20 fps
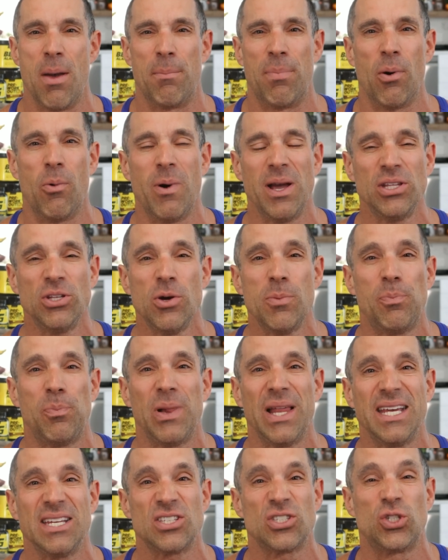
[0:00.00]
But when you
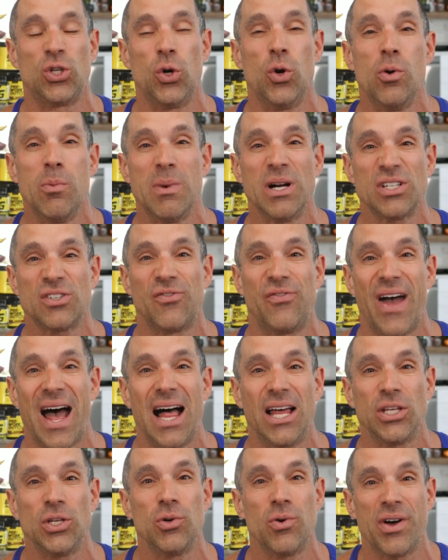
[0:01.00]
place too much
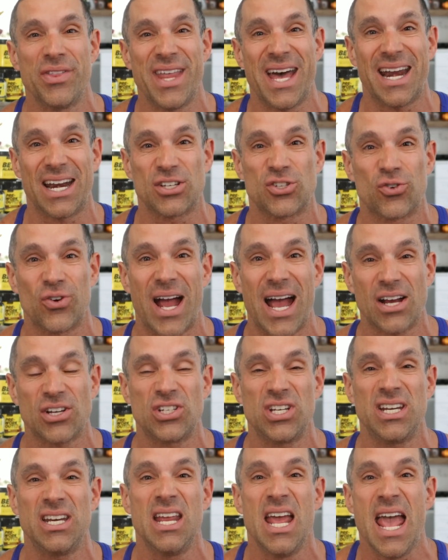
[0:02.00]
value on that
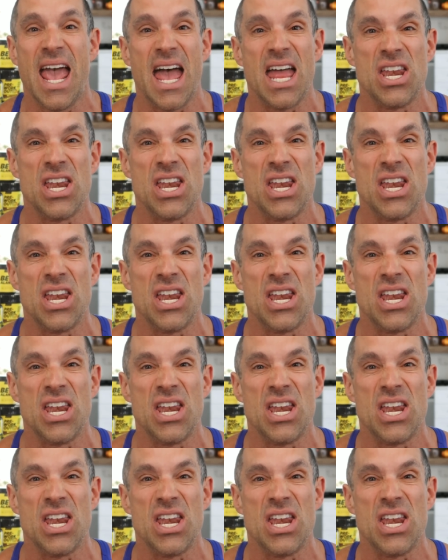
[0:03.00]
attraction